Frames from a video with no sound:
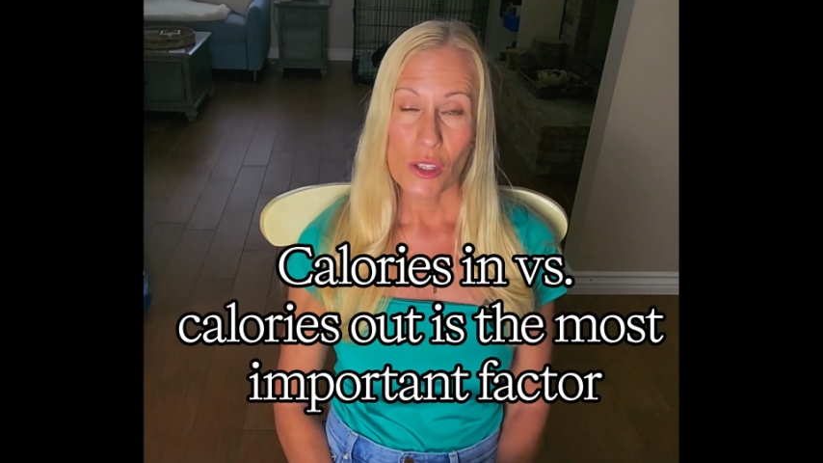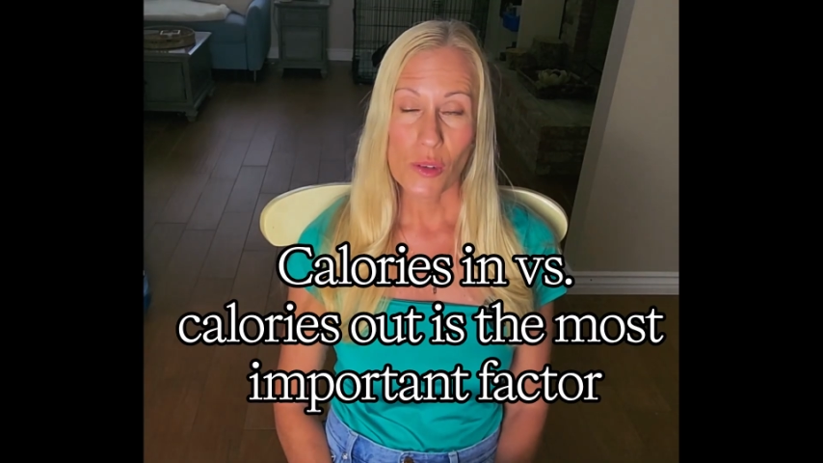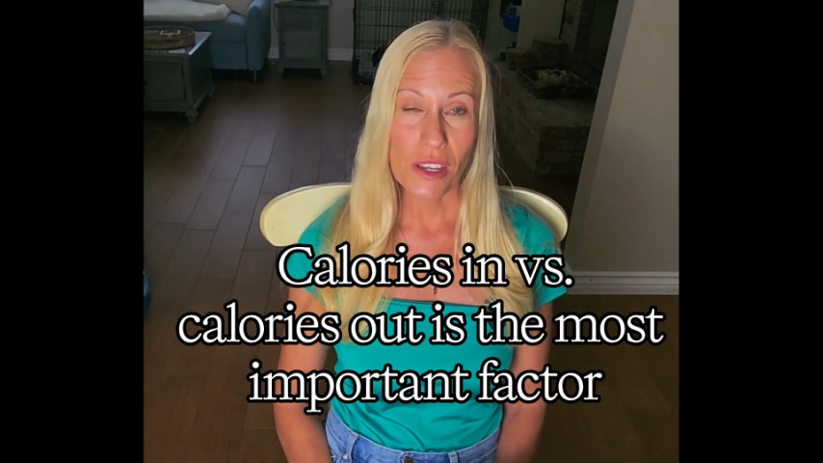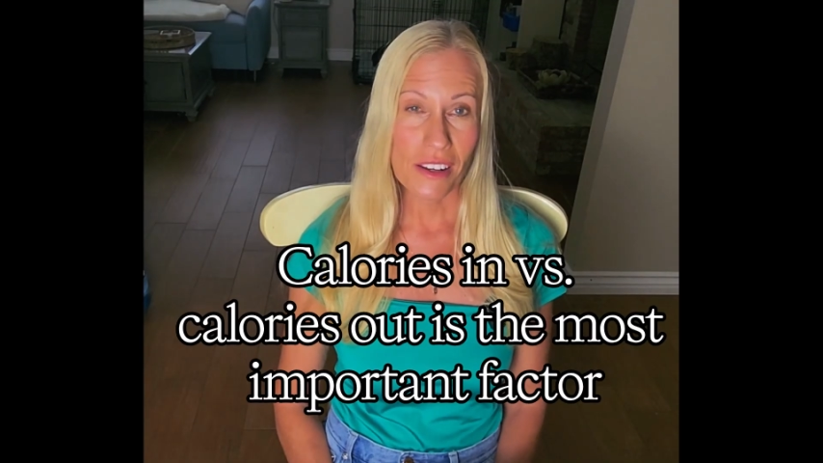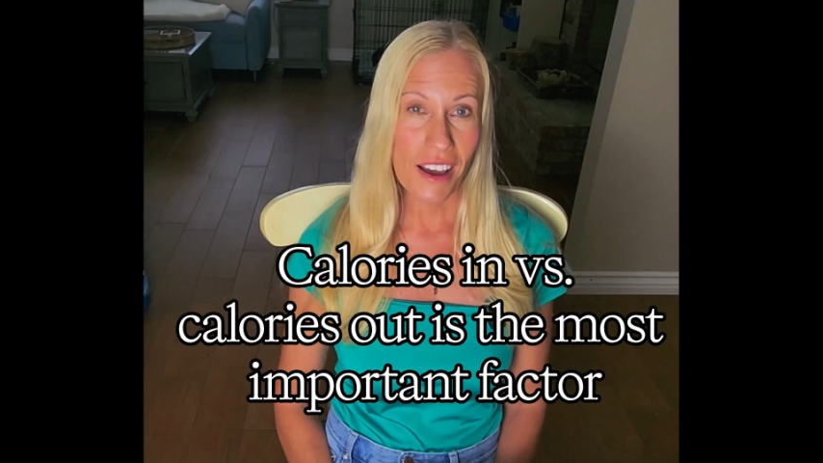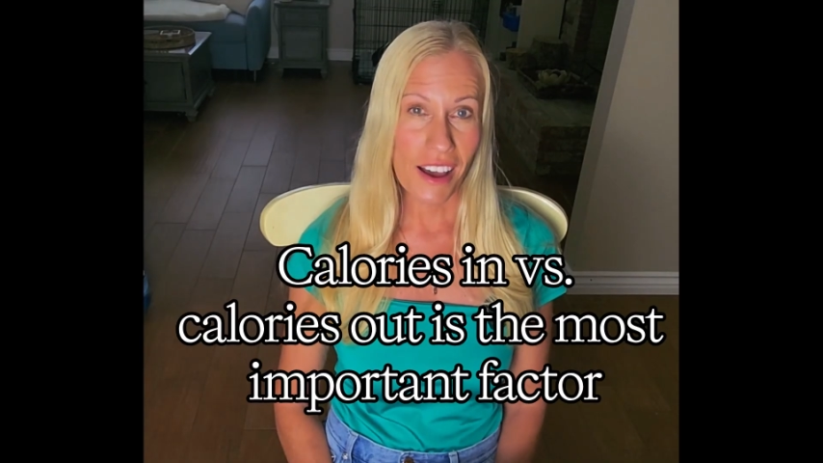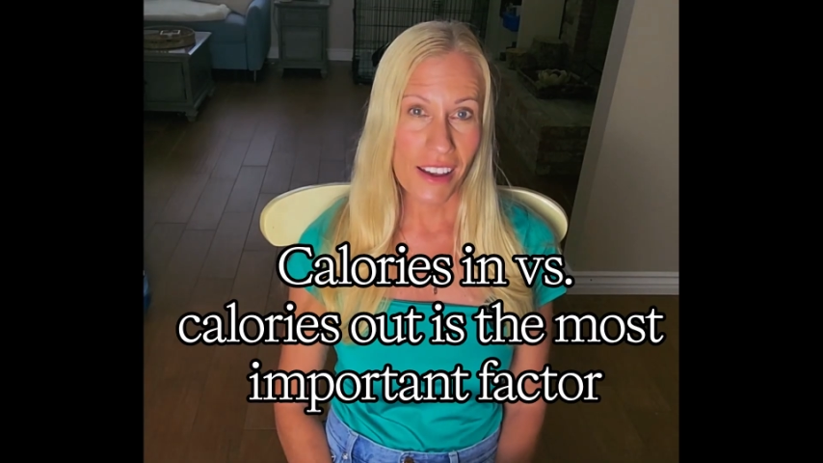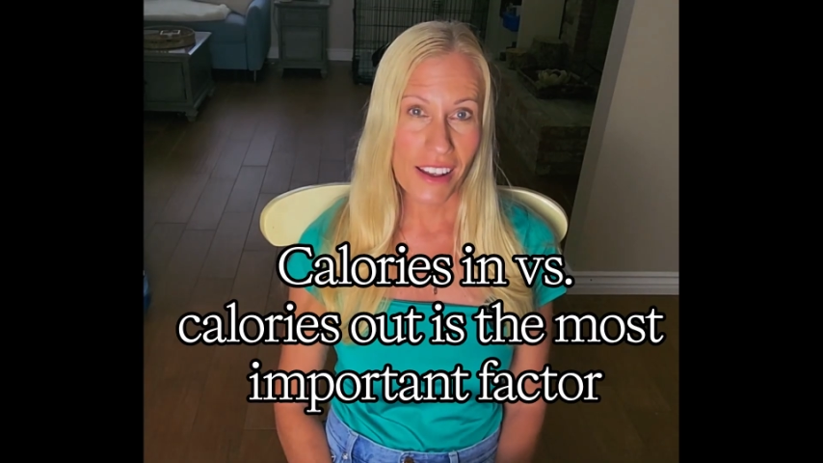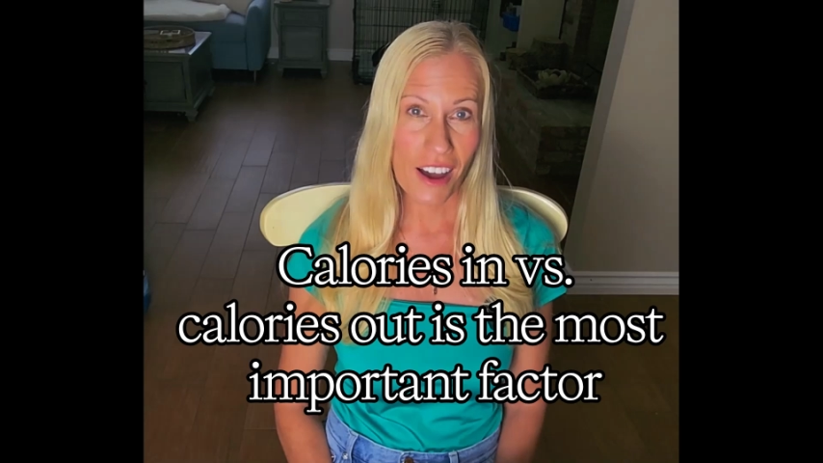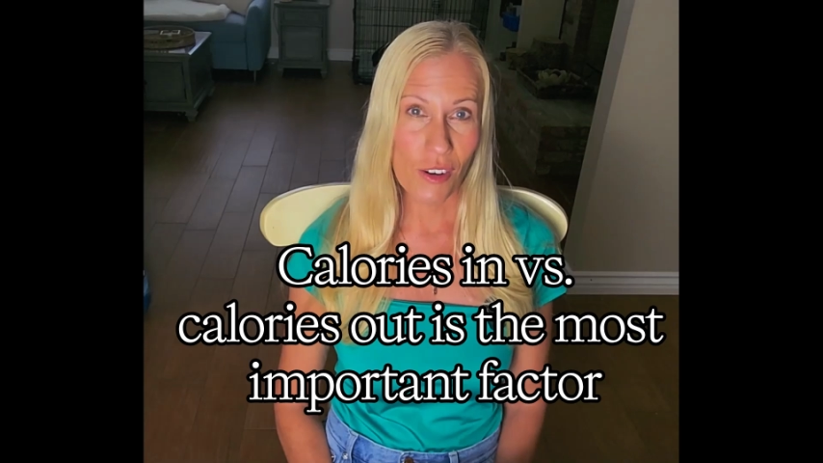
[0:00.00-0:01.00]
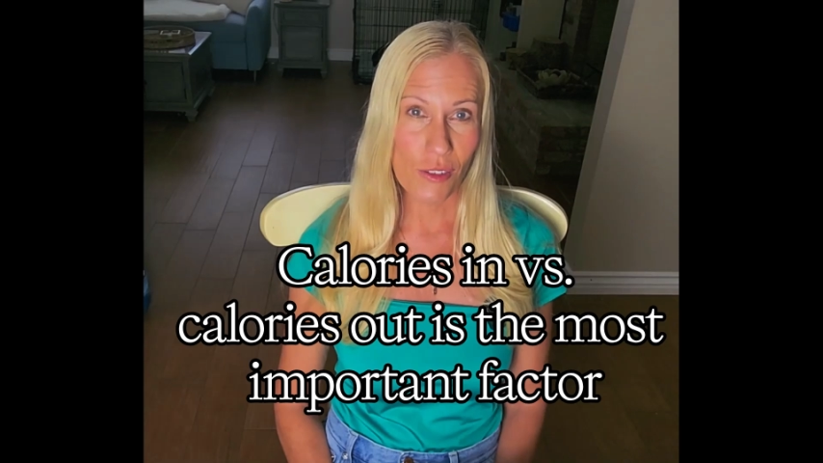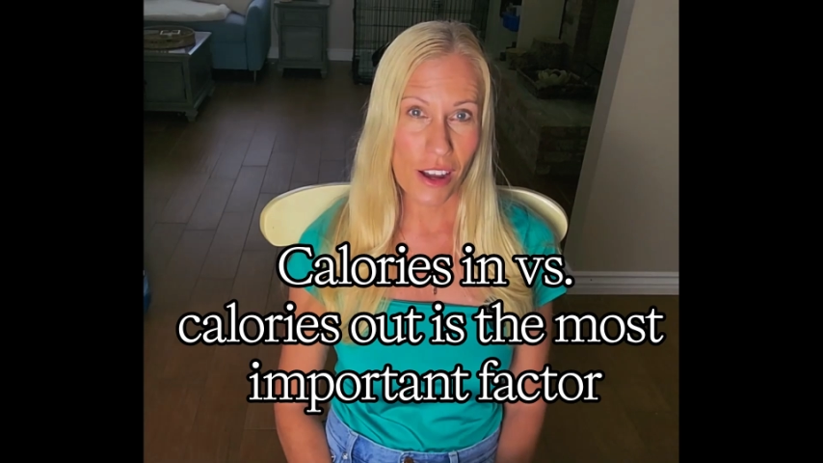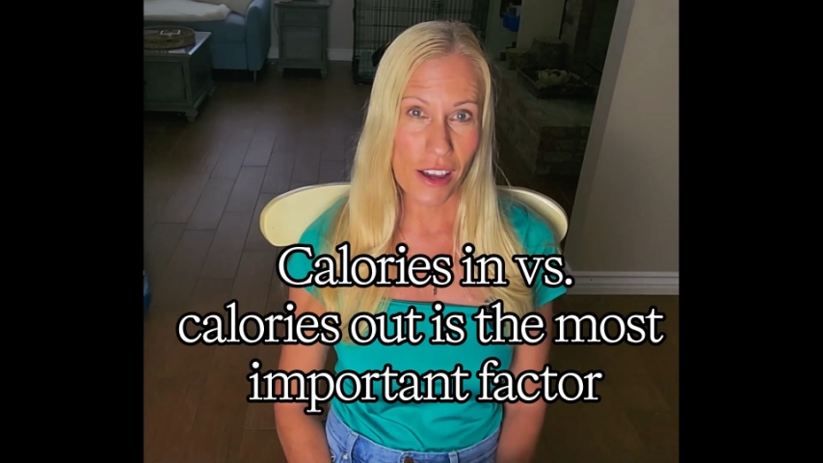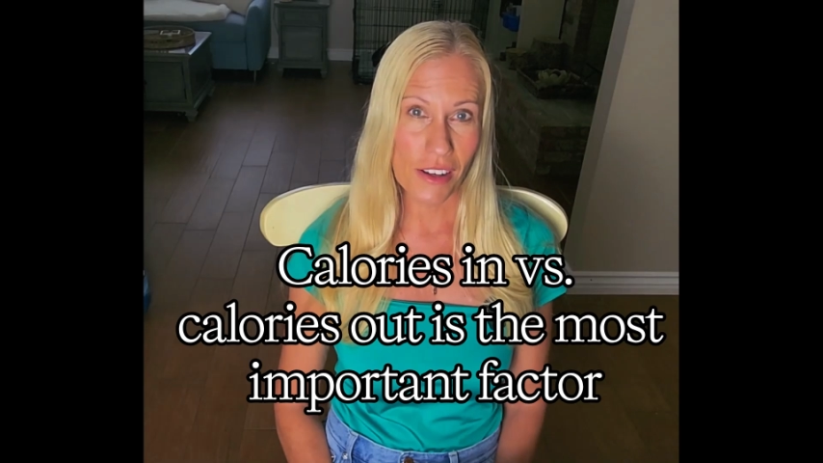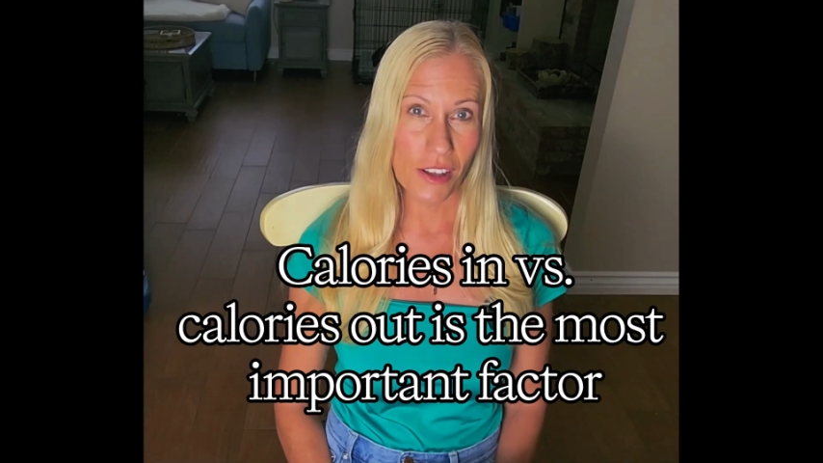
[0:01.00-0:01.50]
You cannot
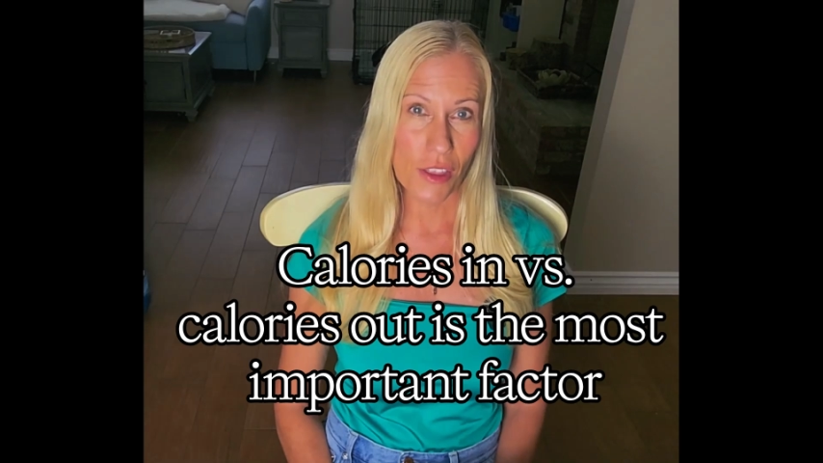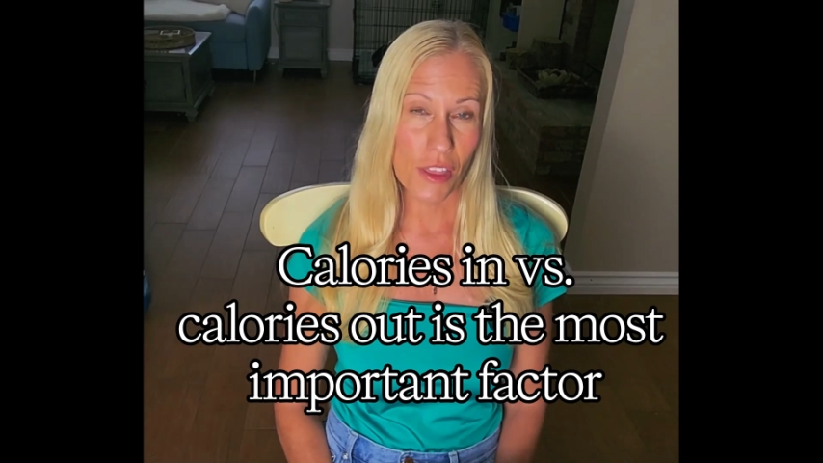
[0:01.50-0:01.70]
outrun